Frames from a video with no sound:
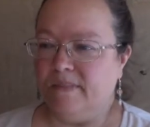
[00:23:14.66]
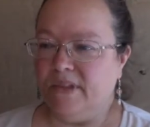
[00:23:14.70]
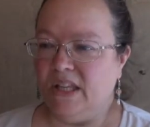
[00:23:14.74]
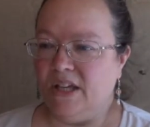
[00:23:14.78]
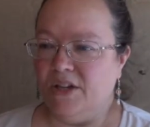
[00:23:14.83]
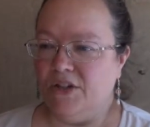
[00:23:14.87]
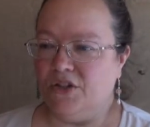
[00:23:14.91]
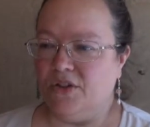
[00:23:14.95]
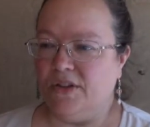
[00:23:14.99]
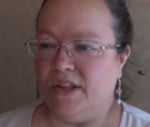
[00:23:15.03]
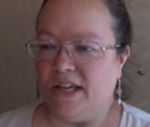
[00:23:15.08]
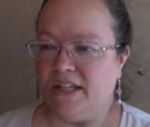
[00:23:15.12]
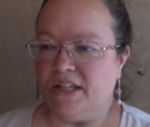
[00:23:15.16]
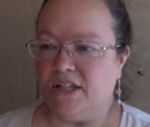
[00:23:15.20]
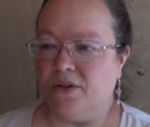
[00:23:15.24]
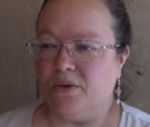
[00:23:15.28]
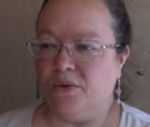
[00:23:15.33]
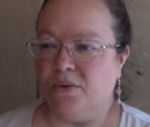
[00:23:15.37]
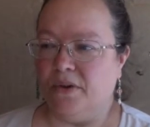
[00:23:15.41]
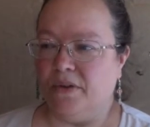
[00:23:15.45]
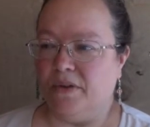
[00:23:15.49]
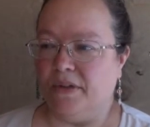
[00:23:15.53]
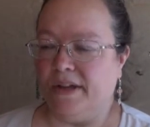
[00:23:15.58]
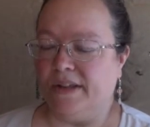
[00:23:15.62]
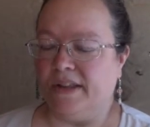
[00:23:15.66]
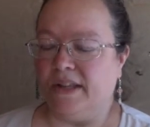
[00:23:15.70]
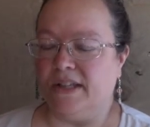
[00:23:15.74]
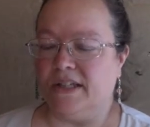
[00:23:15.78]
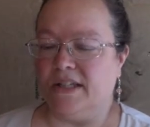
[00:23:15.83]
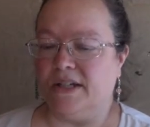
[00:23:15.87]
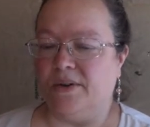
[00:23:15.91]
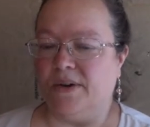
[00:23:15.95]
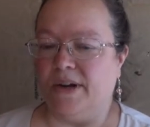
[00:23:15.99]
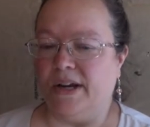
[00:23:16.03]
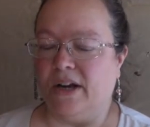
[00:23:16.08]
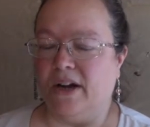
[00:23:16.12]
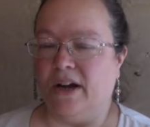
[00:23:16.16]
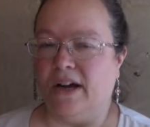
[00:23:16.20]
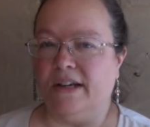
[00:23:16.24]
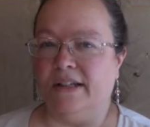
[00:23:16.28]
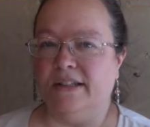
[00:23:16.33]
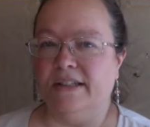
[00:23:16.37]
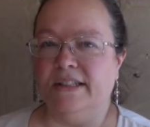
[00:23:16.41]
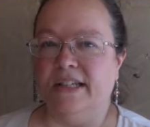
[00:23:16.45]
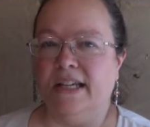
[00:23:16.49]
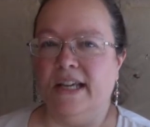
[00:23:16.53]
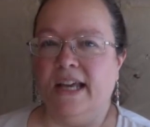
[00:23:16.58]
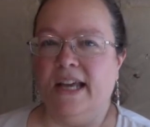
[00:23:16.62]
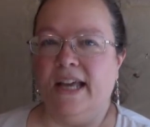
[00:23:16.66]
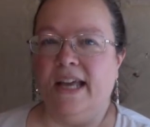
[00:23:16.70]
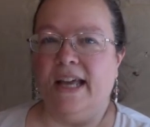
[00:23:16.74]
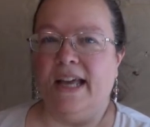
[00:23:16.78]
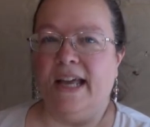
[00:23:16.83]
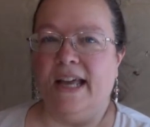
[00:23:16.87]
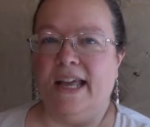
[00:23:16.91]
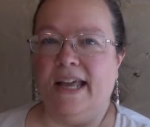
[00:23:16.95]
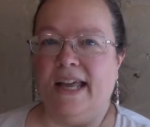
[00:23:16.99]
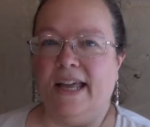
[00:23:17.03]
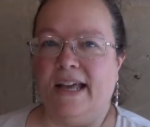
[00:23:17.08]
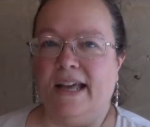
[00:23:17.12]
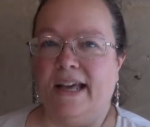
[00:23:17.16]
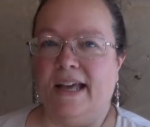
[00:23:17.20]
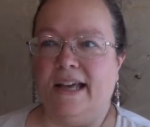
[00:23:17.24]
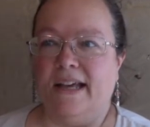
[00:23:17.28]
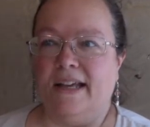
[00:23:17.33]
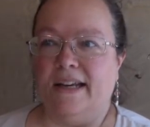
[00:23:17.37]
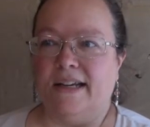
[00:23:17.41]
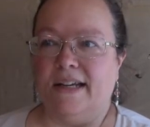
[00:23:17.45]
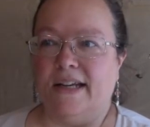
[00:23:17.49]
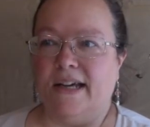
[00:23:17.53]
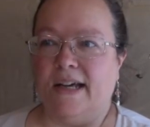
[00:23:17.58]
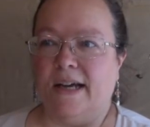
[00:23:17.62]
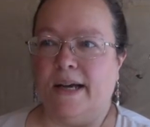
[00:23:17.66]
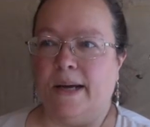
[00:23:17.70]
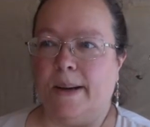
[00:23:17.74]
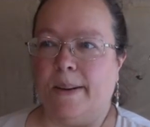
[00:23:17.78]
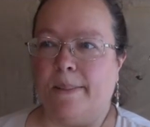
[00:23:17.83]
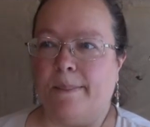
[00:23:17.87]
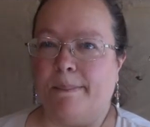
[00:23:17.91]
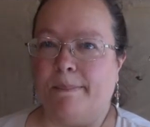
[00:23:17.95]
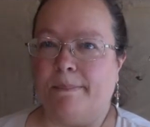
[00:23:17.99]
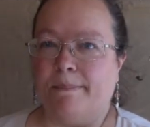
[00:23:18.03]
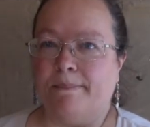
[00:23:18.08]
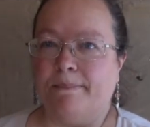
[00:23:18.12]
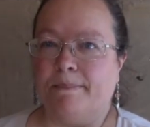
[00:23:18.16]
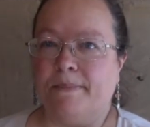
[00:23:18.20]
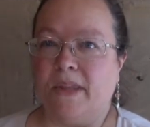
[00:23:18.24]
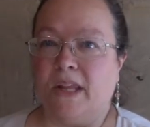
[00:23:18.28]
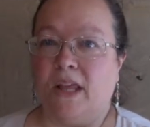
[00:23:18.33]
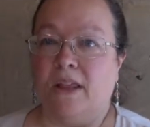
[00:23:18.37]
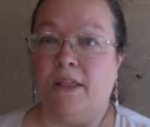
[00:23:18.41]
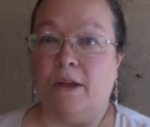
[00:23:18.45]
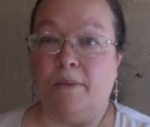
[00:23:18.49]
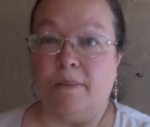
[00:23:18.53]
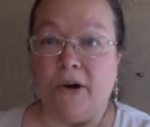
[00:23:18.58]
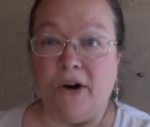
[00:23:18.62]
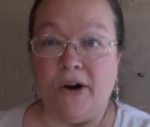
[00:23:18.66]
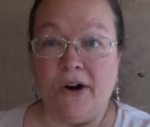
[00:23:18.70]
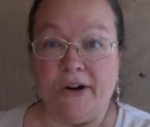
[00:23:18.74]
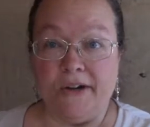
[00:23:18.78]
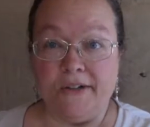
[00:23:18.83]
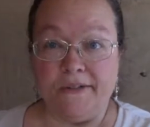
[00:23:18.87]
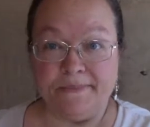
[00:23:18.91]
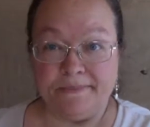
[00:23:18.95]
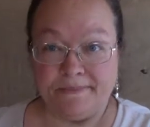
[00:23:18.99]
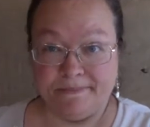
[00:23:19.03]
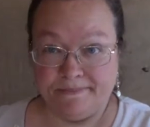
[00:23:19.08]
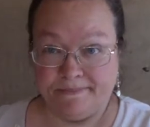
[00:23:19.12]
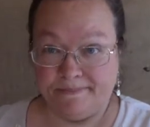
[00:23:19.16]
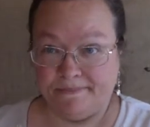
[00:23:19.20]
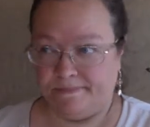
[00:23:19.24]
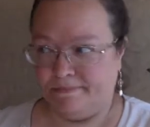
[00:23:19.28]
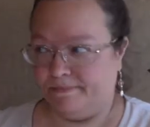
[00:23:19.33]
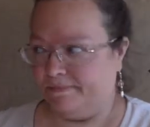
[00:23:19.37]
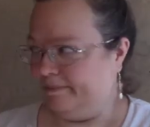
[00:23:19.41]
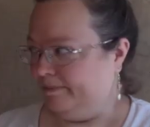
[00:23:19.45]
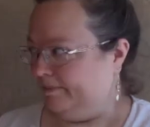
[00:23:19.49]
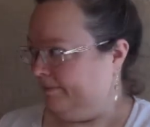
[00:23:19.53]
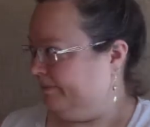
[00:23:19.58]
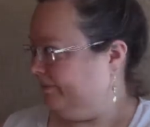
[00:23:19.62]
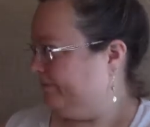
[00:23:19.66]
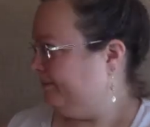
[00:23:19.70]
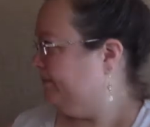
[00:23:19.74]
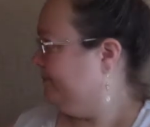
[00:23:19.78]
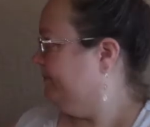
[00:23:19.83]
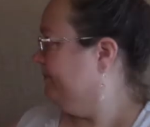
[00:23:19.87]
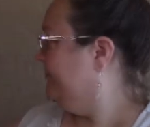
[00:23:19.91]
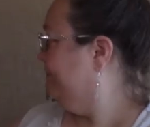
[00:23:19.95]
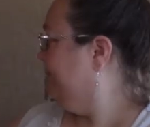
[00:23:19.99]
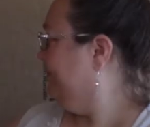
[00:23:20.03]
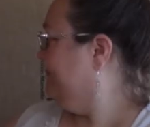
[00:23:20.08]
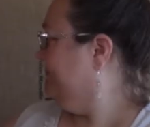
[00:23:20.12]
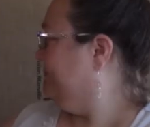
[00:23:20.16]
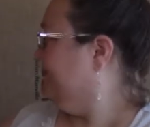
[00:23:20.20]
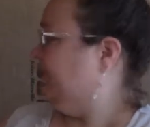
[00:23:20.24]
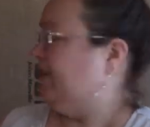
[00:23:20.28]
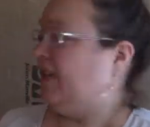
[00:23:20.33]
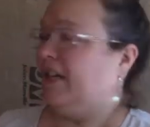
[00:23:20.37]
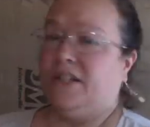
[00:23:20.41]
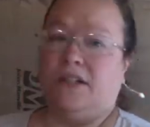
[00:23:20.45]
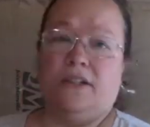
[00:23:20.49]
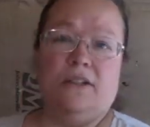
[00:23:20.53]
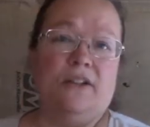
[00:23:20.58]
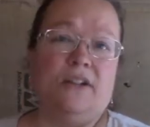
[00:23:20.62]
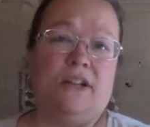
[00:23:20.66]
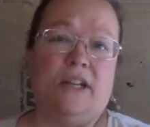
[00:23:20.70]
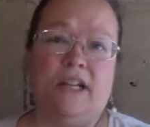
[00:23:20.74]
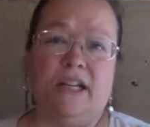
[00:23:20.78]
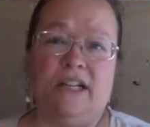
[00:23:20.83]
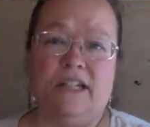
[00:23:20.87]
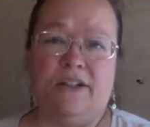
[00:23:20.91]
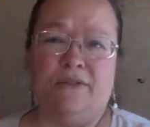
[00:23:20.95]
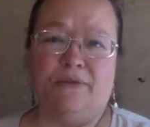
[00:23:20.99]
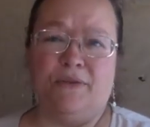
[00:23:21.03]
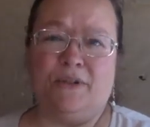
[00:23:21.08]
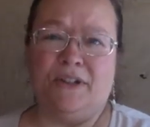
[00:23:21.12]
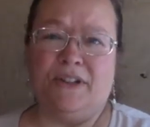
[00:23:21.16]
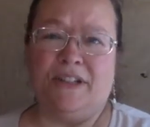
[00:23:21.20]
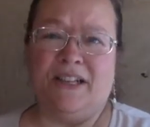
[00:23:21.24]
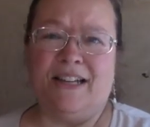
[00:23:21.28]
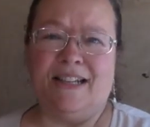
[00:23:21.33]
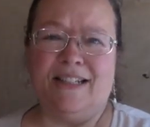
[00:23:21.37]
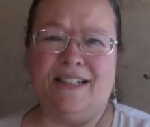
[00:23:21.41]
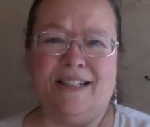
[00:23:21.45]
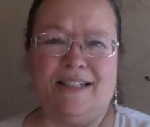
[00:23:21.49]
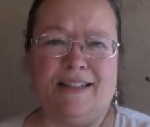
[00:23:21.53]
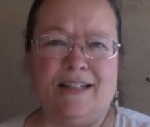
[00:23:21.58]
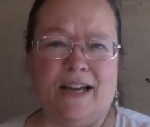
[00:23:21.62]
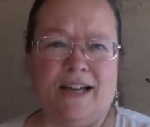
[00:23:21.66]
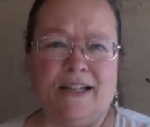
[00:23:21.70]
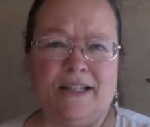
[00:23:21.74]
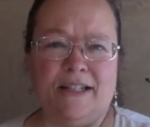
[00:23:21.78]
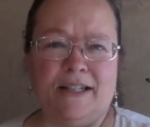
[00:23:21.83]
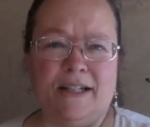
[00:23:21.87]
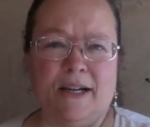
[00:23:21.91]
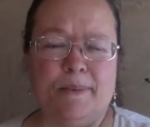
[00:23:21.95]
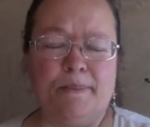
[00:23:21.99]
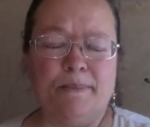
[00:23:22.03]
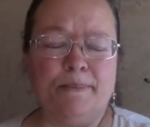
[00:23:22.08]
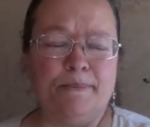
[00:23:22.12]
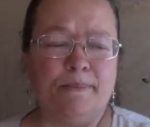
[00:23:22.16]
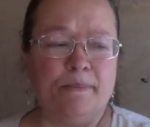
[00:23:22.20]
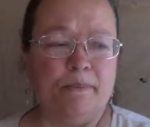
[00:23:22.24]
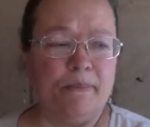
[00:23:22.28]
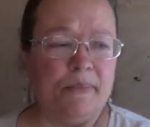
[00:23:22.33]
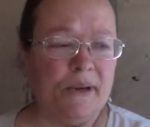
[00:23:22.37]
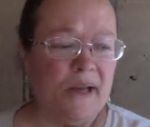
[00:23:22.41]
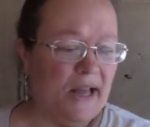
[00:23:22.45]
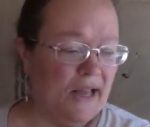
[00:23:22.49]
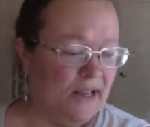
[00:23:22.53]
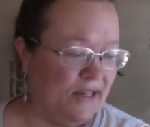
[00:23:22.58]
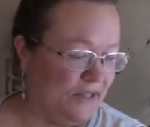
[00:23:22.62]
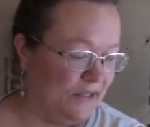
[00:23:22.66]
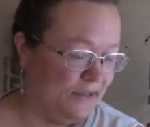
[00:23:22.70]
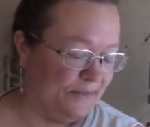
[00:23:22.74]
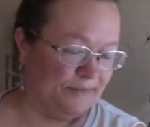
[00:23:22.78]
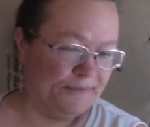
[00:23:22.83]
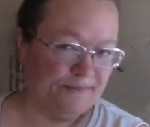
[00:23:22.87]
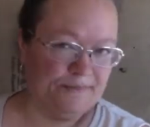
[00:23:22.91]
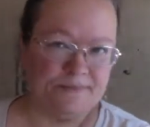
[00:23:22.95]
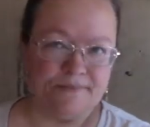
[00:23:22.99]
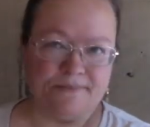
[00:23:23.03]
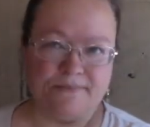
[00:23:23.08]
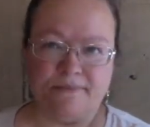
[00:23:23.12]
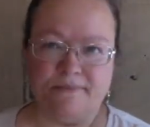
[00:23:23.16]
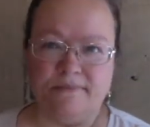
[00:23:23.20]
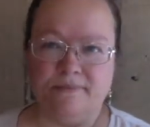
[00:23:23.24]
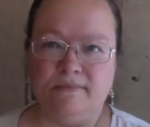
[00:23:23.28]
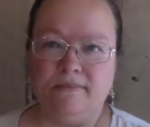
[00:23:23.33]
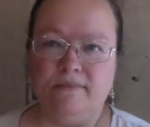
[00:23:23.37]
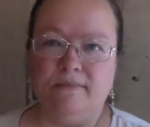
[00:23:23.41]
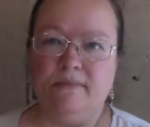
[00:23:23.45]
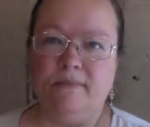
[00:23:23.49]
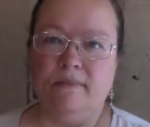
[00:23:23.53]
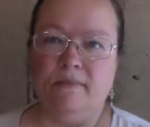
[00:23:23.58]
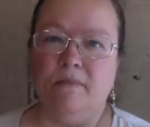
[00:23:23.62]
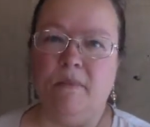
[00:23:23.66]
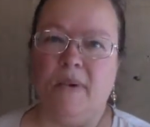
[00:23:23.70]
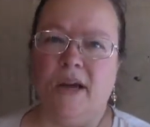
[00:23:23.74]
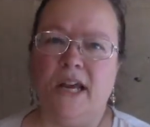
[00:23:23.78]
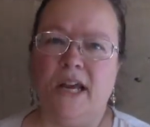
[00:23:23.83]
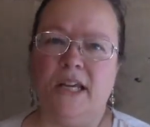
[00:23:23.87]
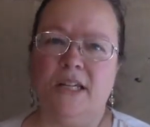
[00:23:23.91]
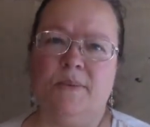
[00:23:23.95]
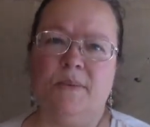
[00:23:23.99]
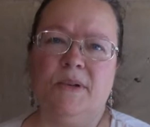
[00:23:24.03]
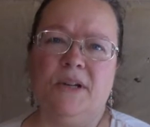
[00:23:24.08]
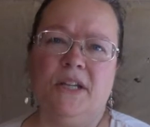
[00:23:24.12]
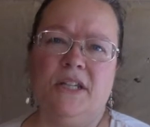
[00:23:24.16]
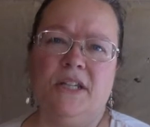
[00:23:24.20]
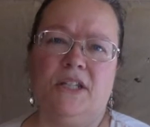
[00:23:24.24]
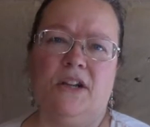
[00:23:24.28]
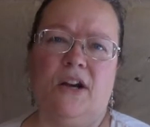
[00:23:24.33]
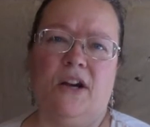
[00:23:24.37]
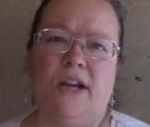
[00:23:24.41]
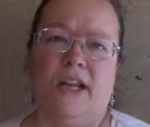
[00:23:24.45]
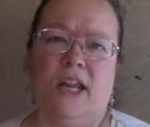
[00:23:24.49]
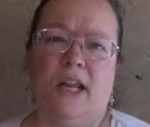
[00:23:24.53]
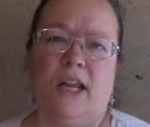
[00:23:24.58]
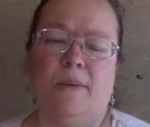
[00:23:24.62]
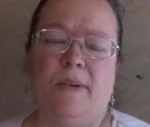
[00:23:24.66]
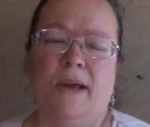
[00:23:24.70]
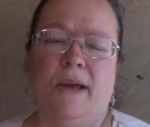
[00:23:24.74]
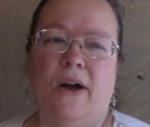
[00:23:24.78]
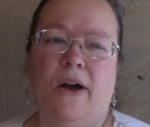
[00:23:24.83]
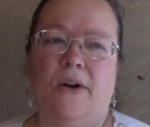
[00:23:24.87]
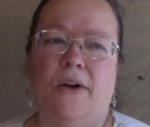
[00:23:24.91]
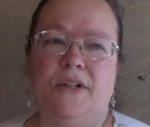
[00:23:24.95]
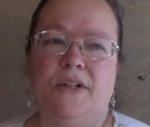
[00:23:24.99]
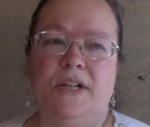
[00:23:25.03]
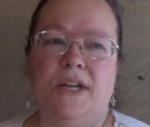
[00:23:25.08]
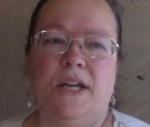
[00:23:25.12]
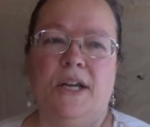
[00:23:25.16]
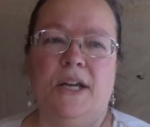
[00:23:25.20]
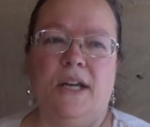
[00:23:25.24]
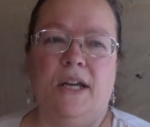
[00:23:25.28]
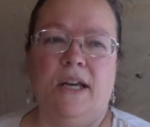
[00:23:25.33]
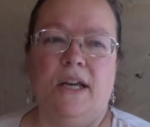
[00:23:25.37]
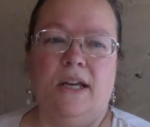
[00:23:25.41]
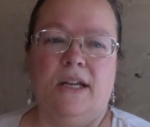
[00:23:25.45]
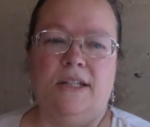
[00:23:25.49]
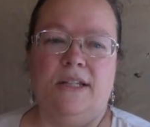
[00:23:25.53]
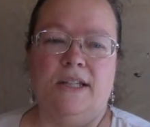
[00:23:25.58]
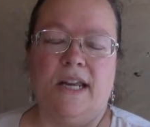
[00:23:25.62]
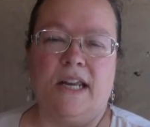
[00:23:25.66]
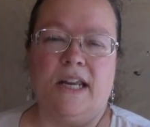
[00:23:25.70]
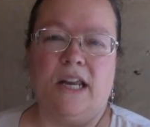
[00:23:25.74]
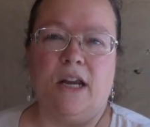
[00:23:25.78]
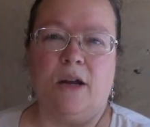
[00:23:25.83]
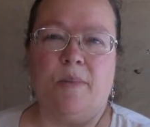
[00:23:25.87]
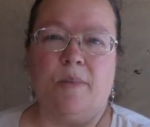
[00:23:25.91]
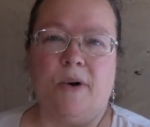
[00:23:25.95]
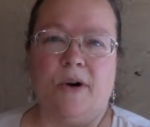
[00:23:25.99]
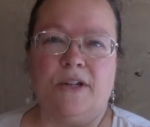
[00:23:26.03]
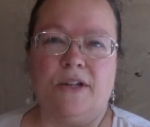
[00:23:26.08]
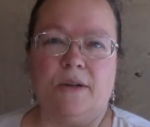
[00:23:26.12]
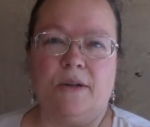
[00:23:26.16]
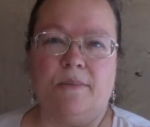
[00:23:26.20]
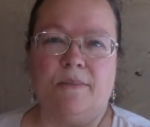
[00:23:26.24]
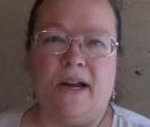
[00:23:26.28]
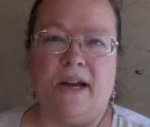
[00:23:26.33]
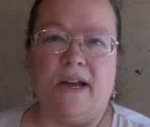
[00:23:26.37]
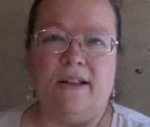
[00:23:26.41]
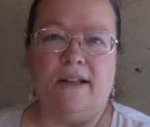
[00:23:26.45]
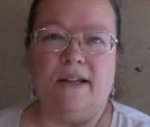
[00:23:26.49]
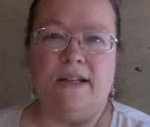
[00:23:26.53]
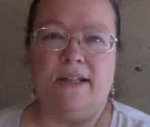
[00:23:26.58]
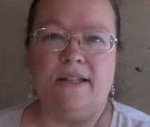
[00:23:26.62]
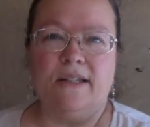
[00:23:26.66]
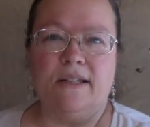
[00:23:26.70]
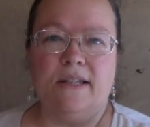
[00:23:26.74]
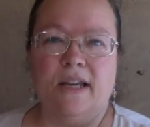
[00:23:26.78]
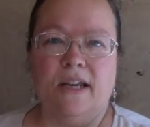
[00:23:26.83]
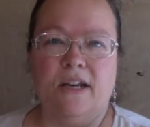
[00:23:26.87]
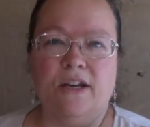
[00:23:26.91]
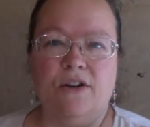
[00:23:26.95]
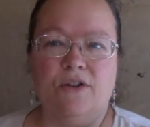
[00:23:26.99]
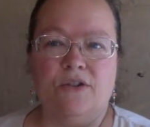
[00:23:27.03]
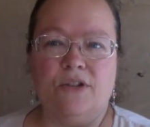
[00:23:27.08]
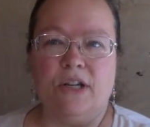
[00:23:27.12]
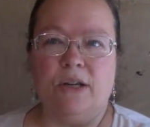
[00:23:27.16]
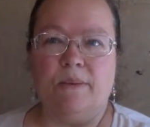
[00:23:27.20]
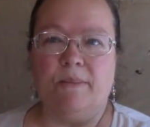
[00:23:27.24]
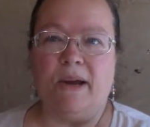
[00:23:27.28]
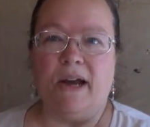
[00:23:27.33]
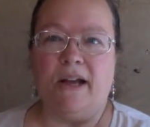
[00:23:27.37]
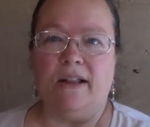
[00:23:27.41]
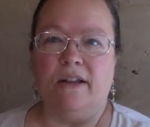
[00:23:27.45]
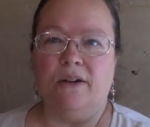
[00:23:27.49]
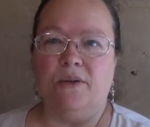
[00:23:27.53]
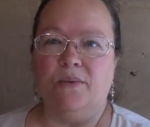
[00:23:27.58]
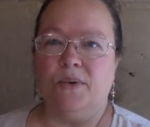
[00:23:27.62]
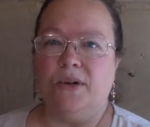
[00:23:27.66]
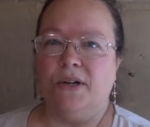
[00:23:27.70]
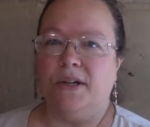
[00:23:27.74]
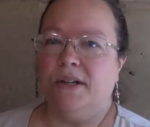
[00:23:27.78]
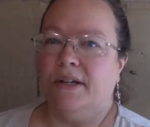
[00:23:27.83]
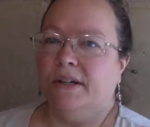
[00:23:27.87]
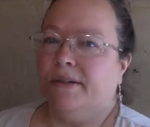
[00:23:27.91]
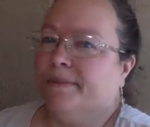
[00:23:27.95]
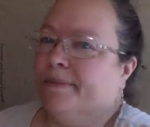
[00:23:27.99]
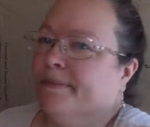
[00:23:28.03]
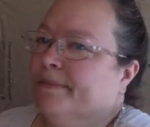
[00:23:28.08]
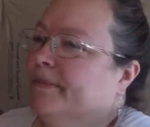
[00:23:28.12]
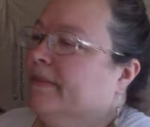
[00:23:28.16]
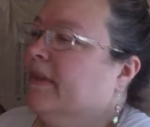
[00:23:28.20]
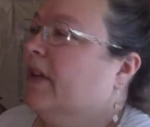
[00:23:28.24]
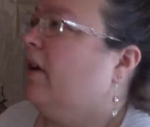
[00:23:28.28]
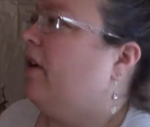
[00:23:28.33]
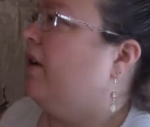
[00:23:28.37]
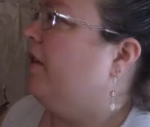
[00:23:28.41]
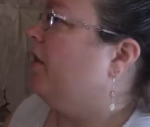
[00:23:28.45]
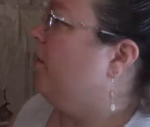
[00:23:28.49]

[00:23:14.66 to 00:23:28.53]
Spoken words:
so that's a cool thing that's going on. And the barn doesn't look any different than it did last time, but my husband is talking about taking apart some pallets and using pallet wood on the